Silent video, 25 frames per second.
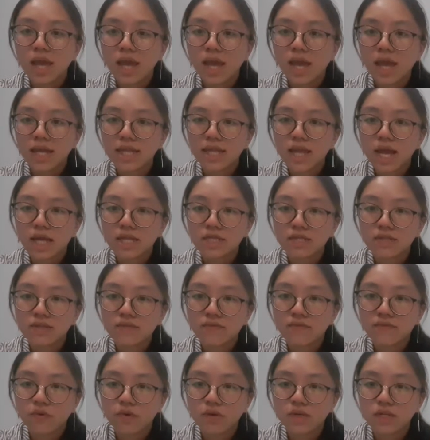And as
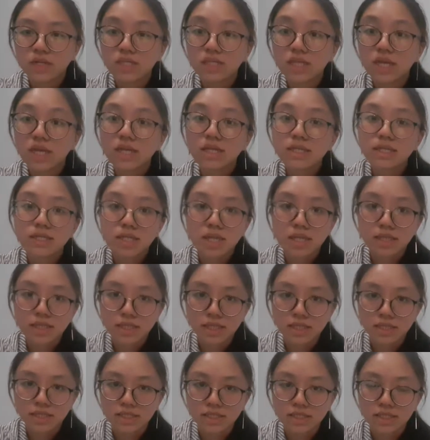for the second
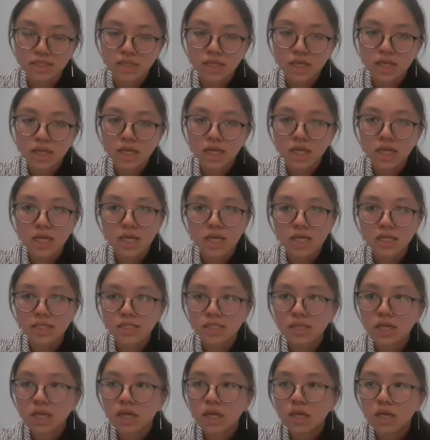sentence
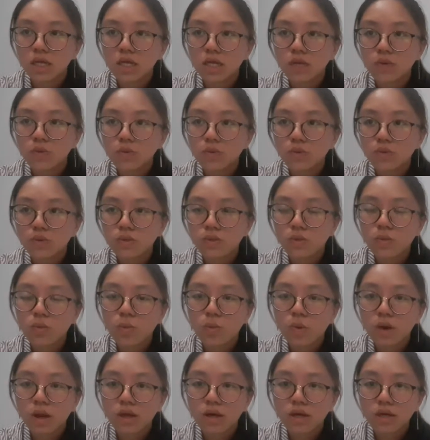is he wouldn't
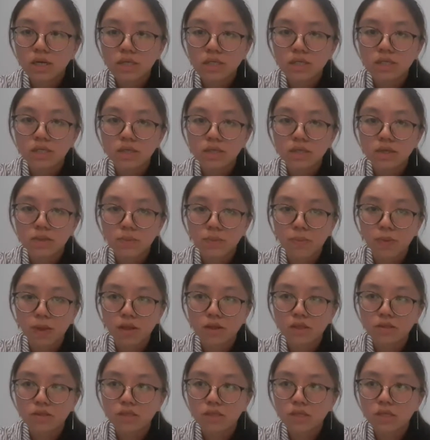wear a
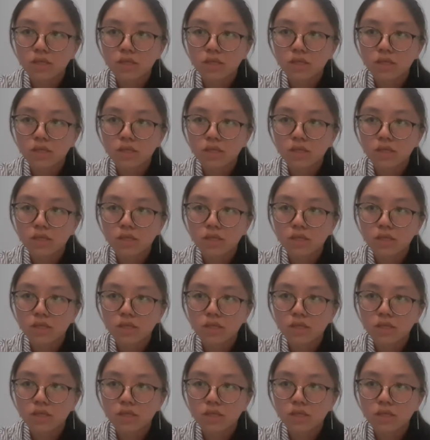seatbelt.